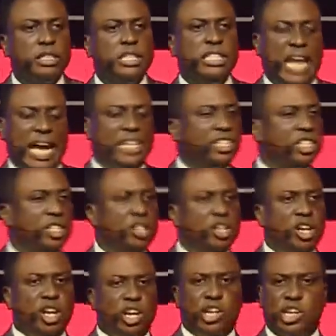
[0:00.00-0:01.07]
that
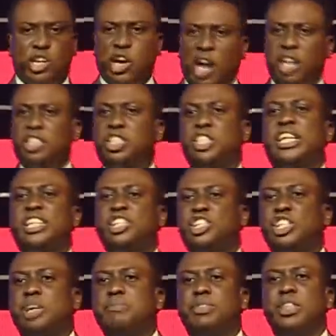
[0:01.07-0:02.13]
God said
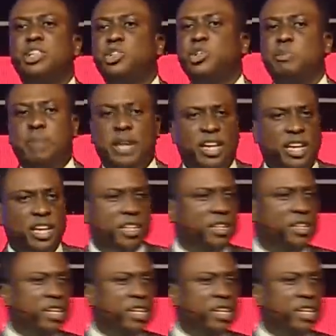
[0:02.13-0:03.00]
something to me,